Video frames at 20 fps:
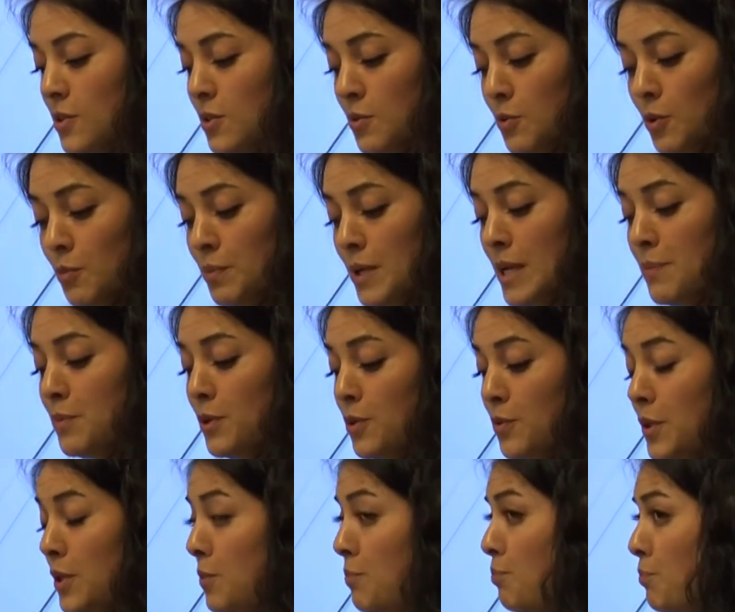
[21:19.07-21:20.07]
through people
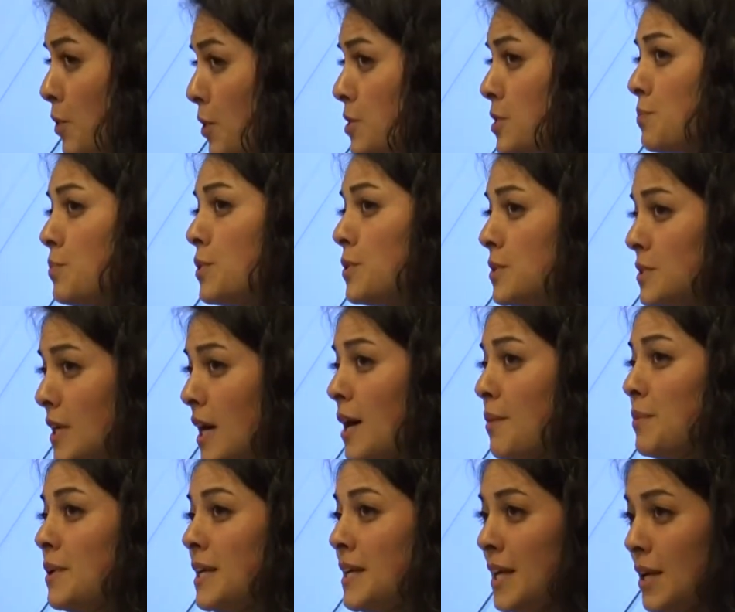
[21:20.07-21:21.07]
with multiple
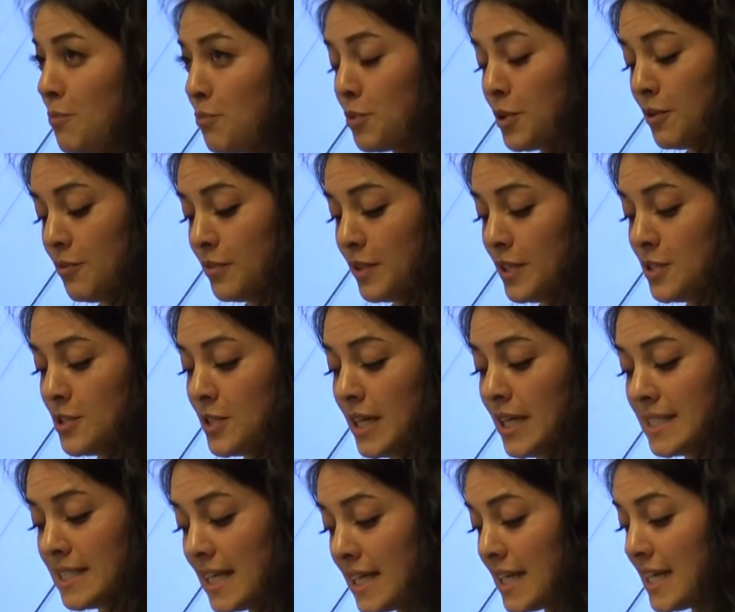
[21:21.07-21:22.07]
dominant and privileged
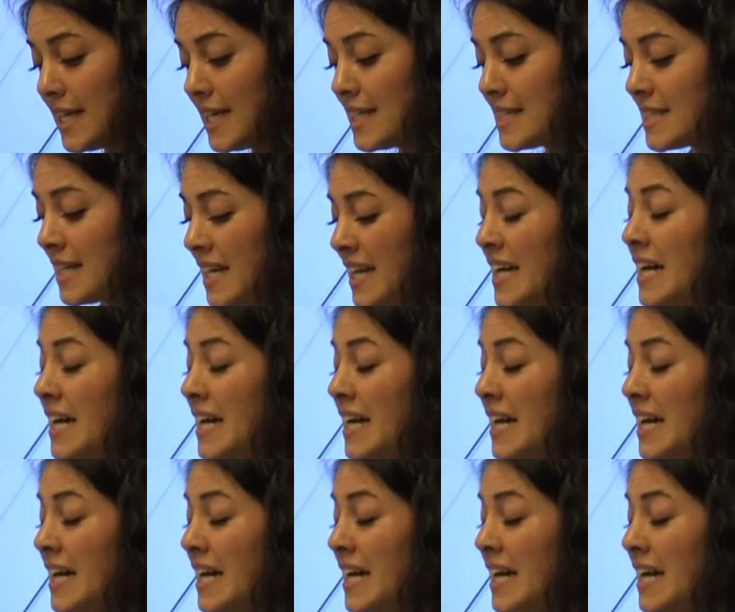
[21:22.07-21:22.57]
identities,